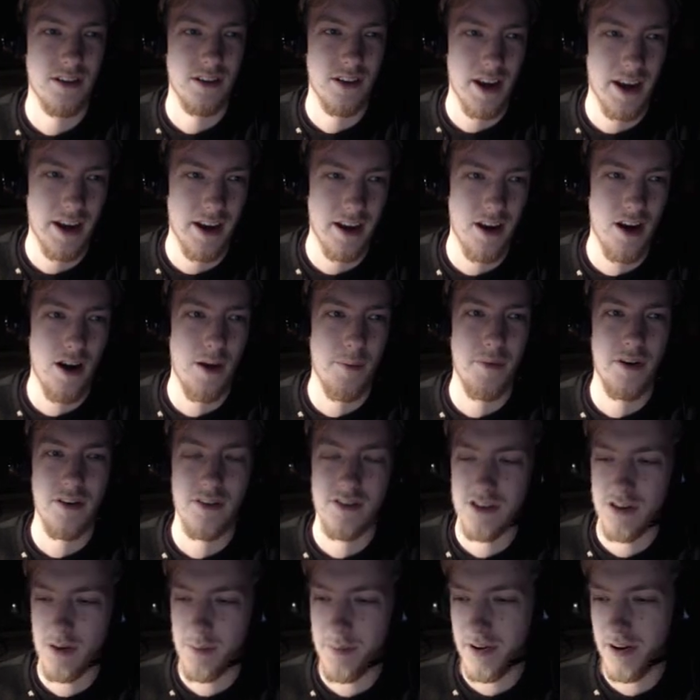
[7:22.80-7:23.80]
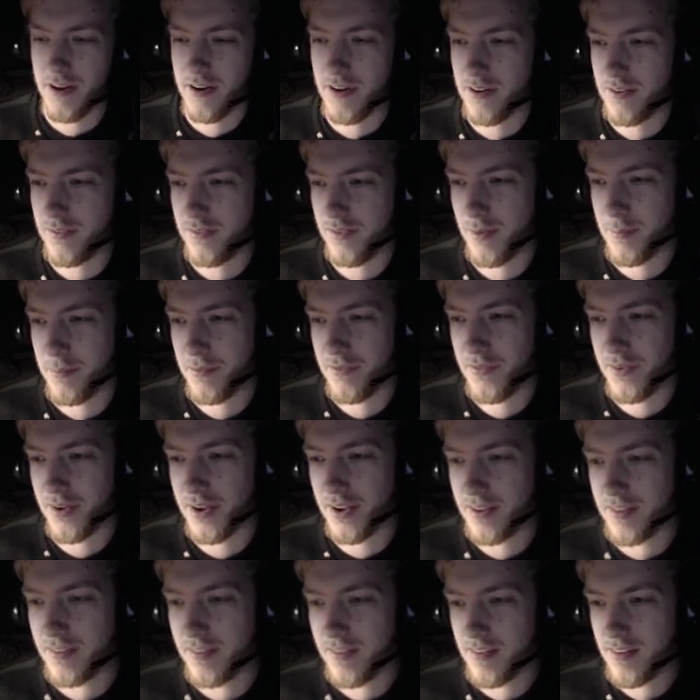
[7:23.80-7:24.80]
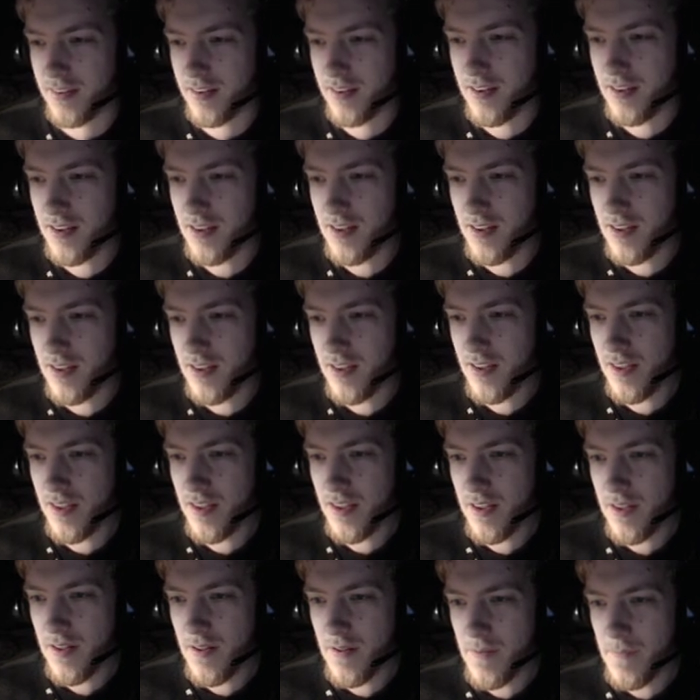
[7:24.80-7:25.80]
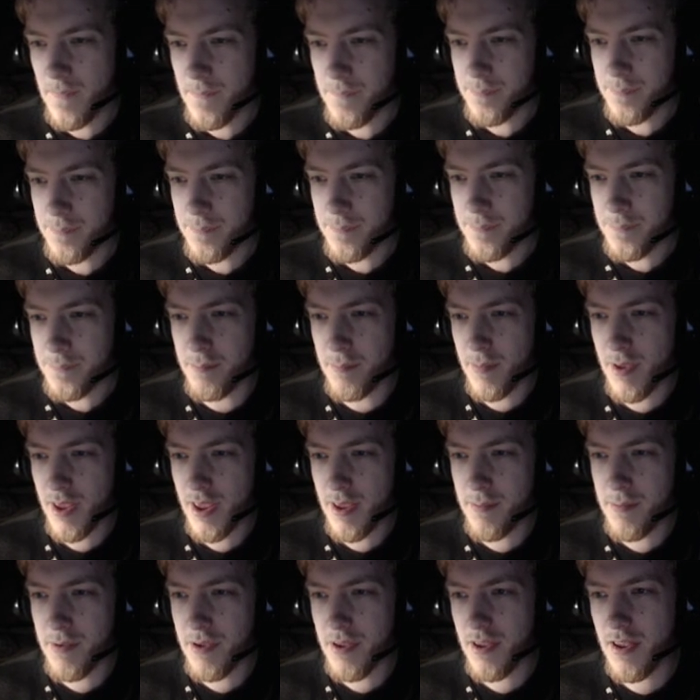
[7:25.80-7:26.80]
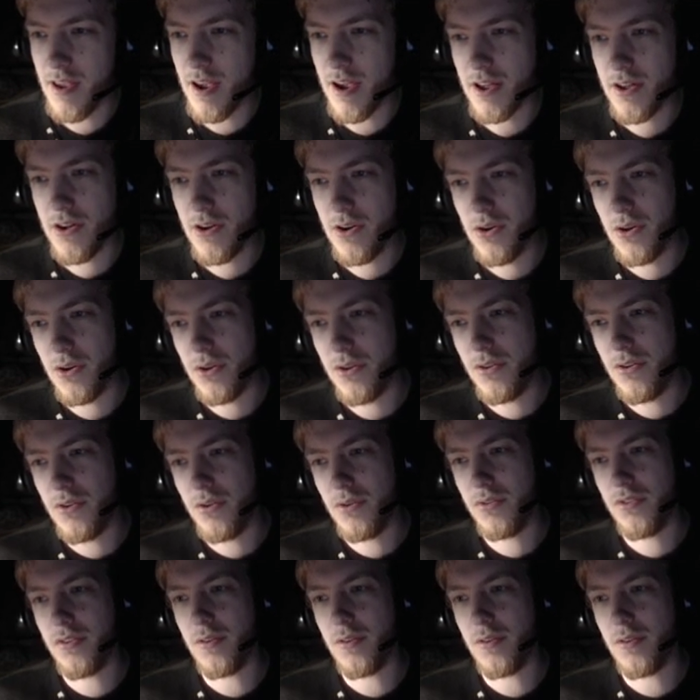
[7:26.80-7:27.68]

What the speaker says: on Gigi Armor, Snowman Eater, flip effects. But maybe I could do